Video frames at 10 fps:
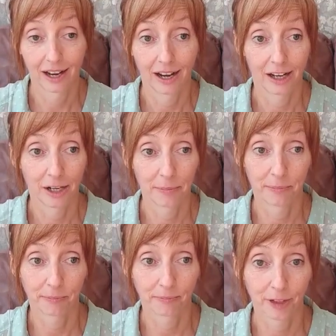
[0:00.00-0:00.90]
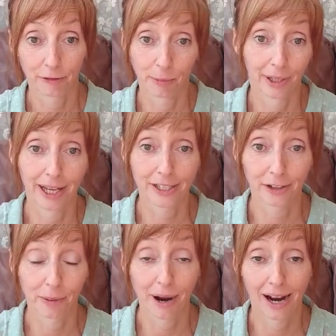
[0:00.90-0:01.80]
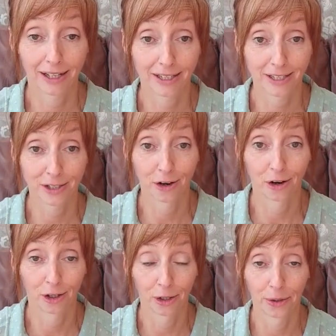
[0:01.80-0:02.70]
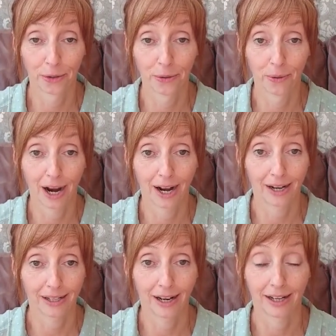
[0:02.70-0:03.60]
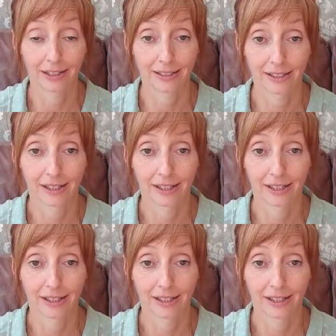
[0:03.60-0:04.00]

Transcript: from a lady on a market stall who I had